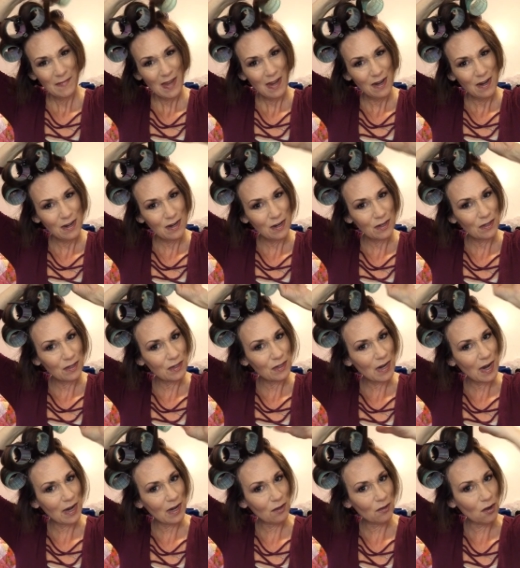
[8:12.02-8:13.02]
And it doesn't
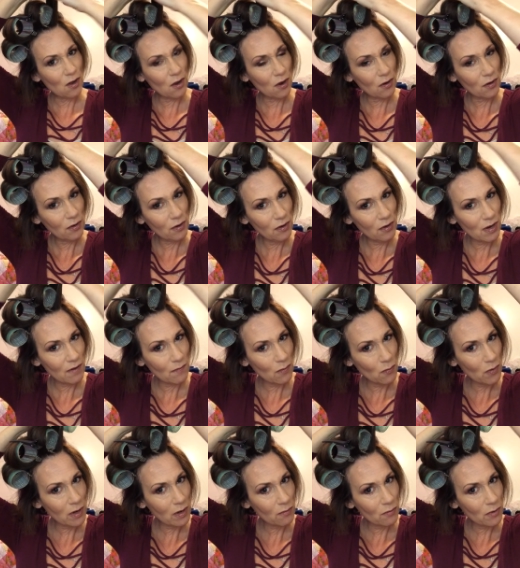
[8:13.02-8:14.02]
take long. You never
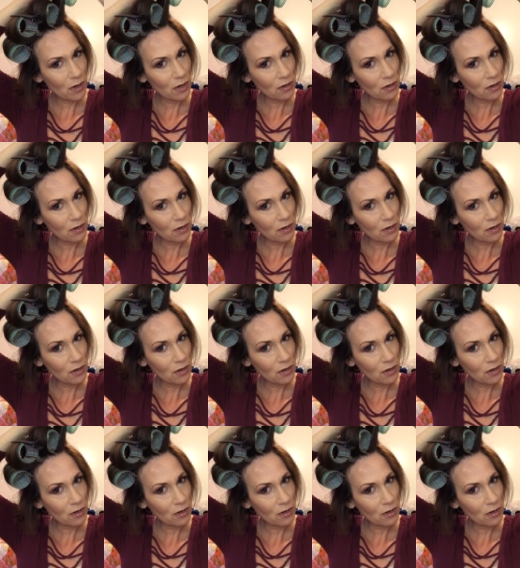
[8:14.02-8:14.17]
want to